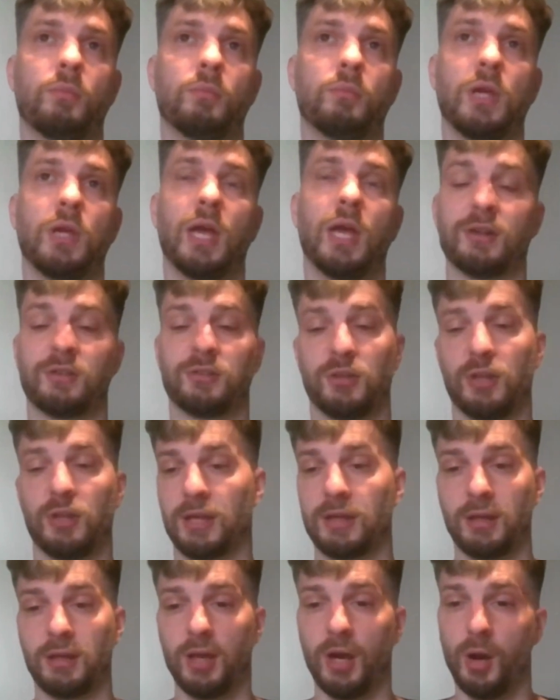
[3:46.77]
Yeah, so they
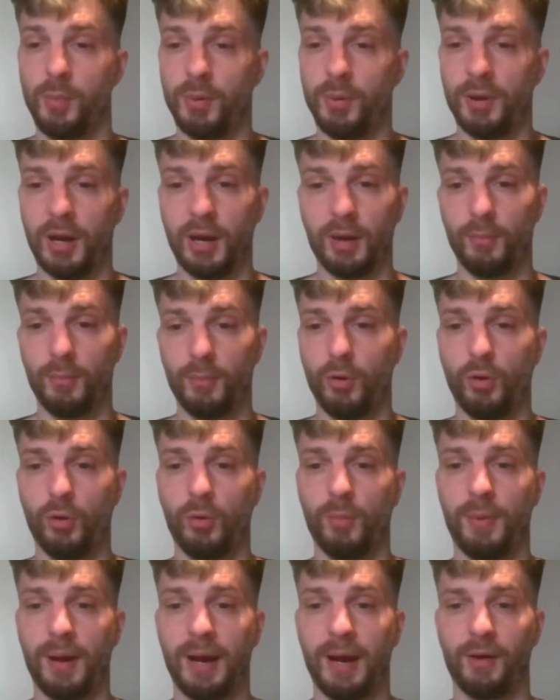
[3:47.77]
can open up
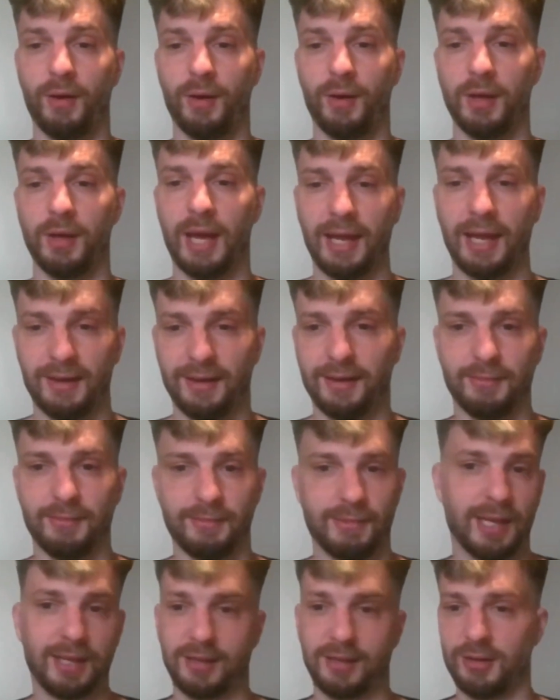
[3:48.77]
more about it, and
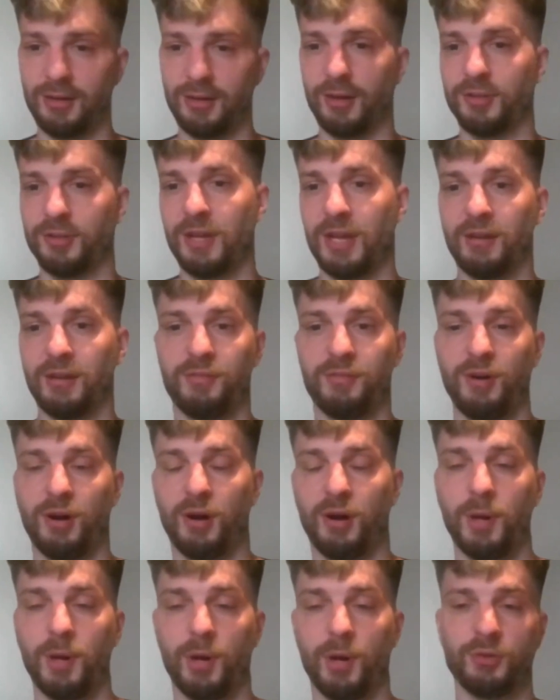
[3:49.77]
they can
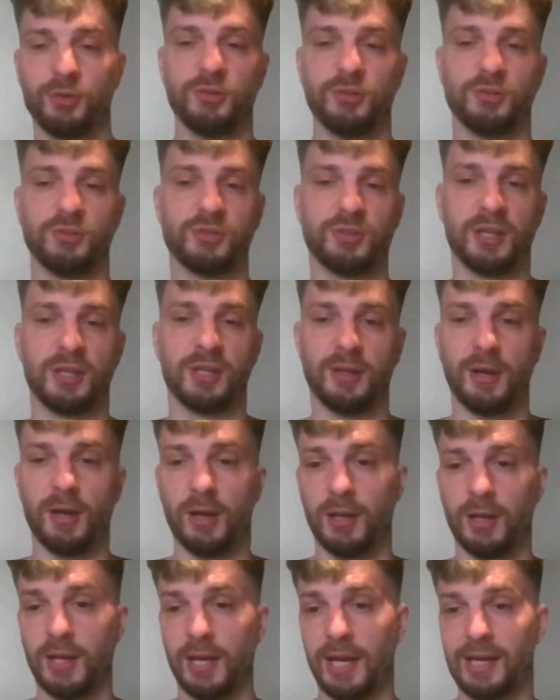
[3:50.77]
identify emotions at an
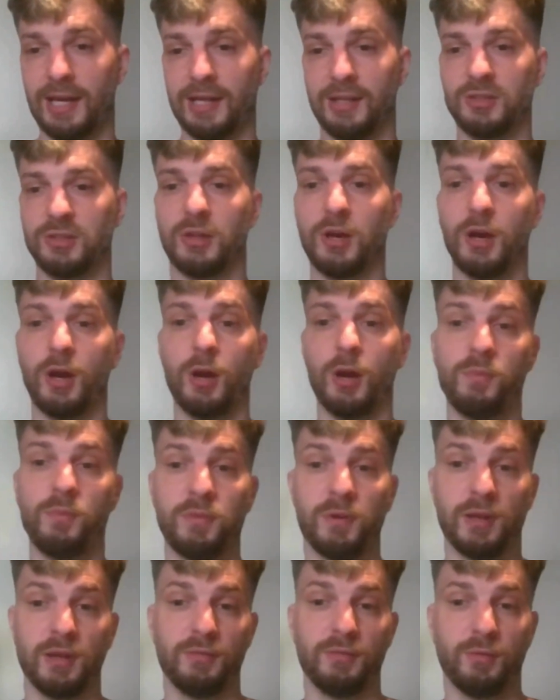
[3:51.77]
early age and
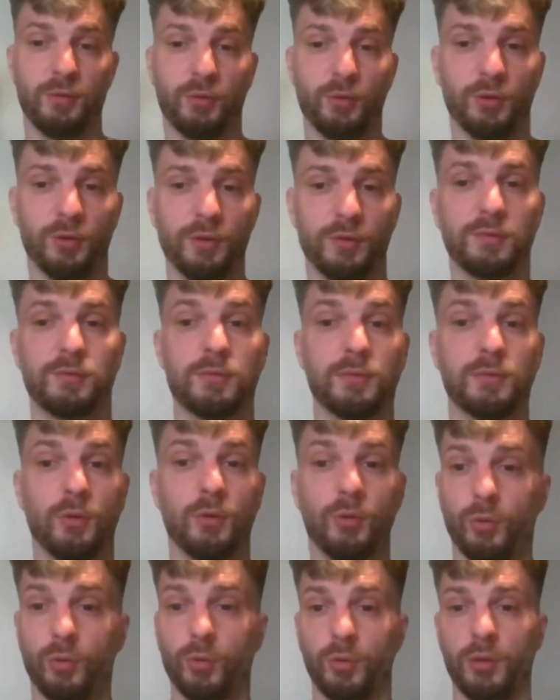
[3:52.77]
hopefully avoid
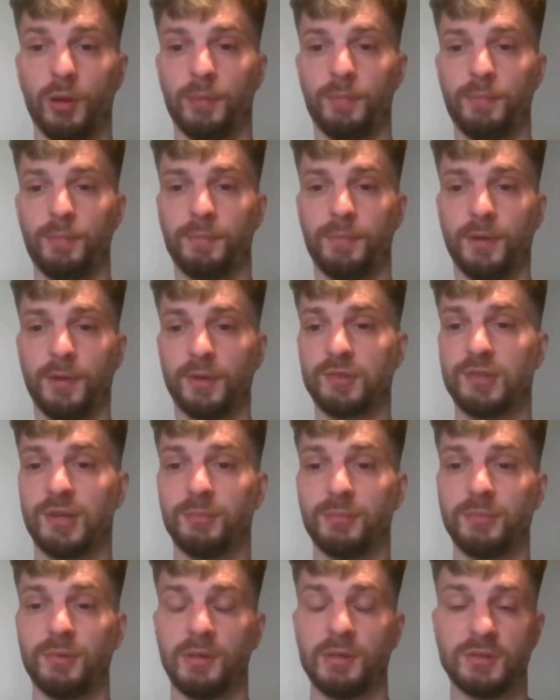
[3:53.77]
all the
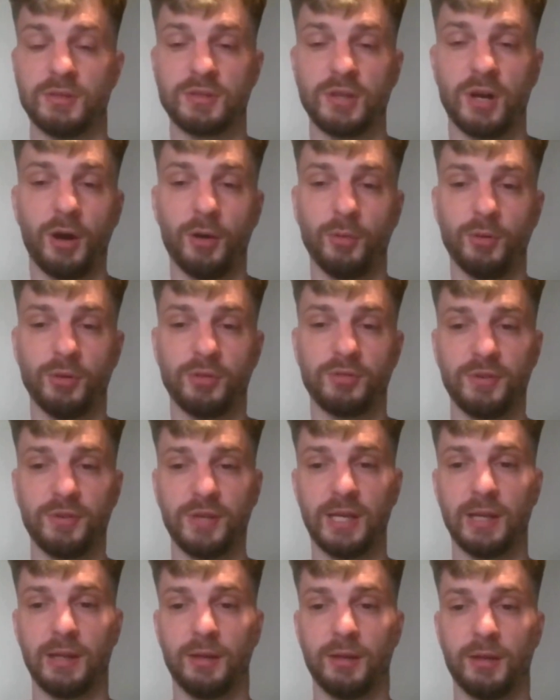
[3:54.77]
symptoms I was
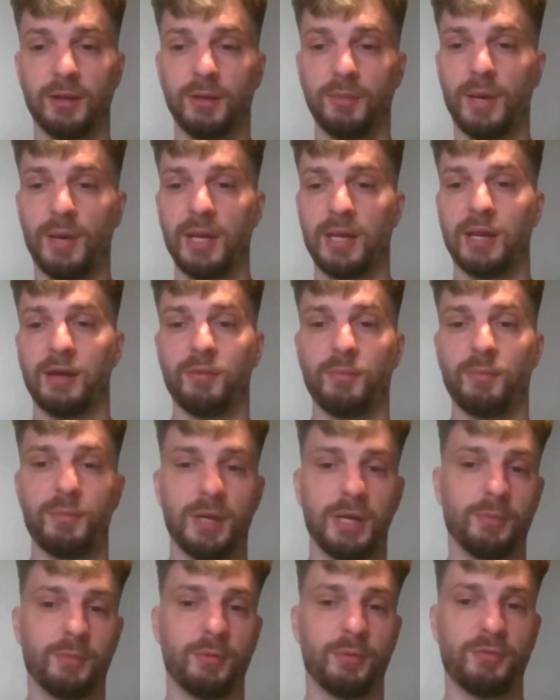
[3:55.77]
feeling that many other
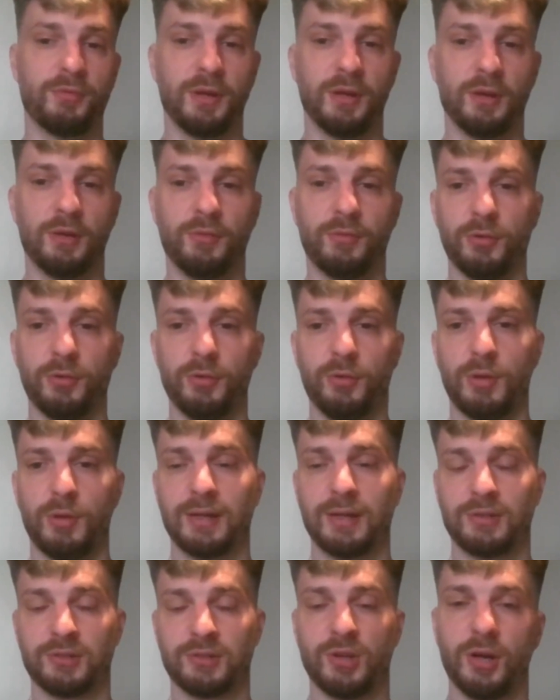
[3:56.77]
people feel through
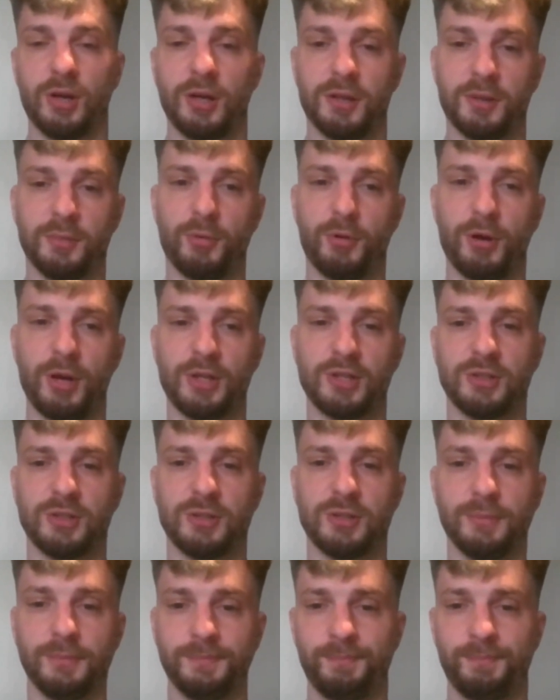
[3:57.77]
anxiety and depression.